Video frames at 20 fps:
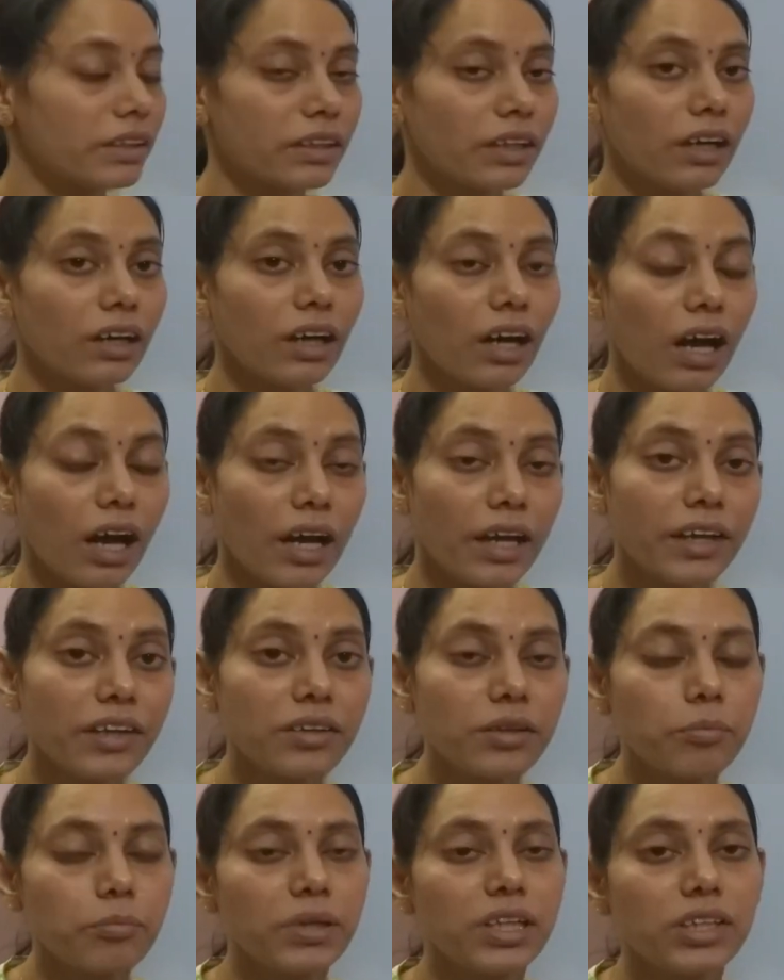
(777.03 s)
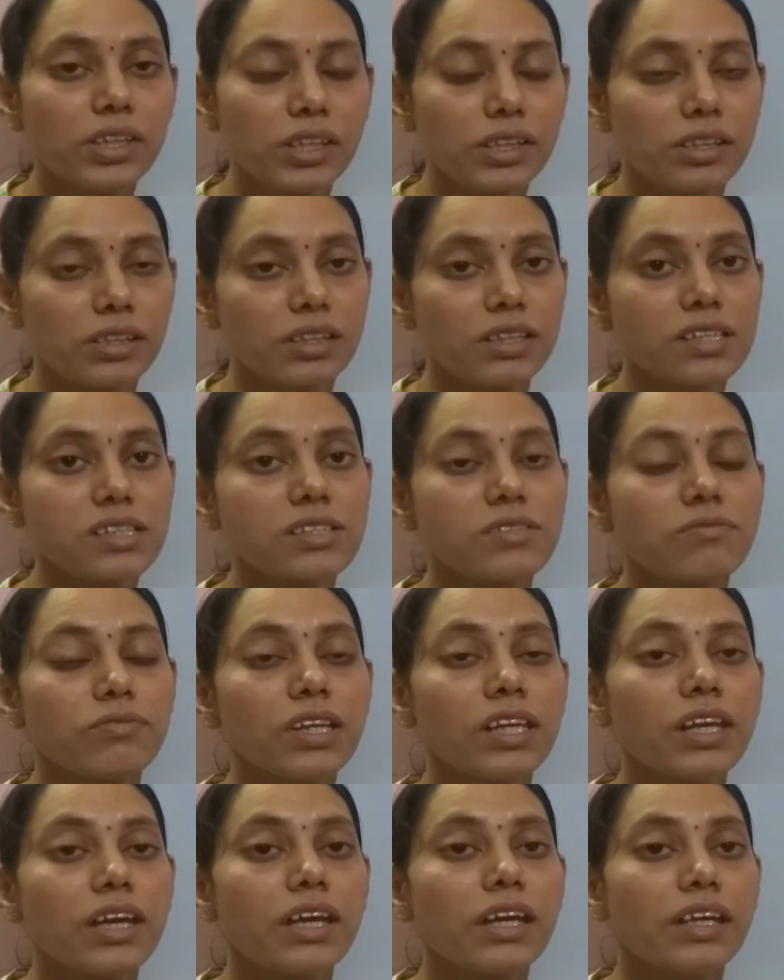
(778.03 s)
the high repeatedness
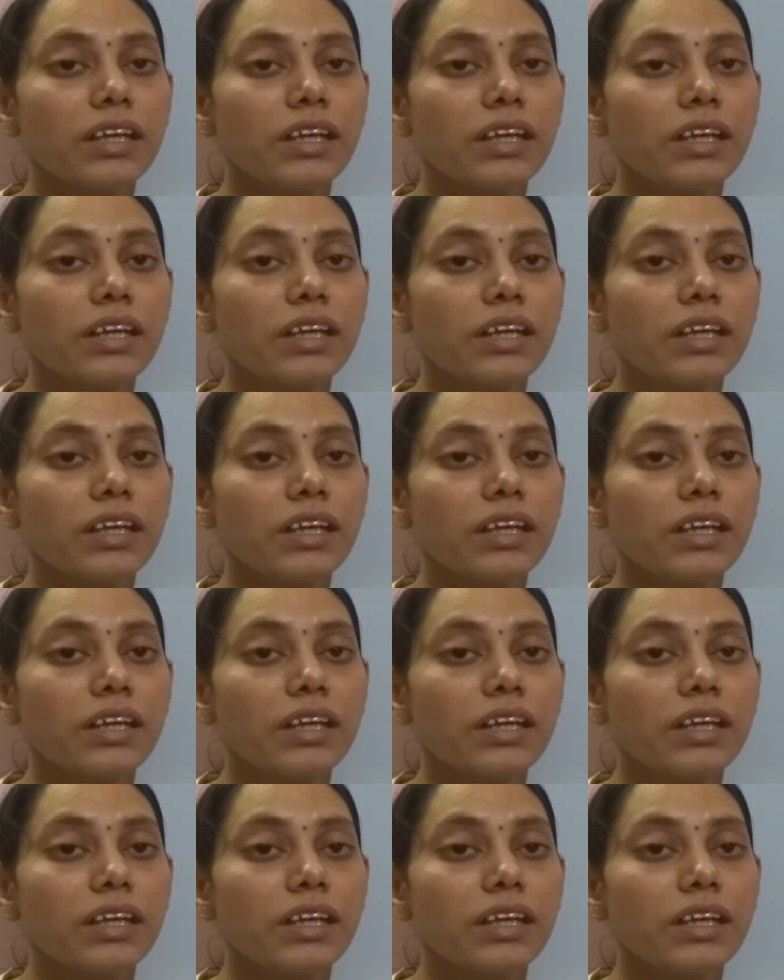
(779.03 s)
will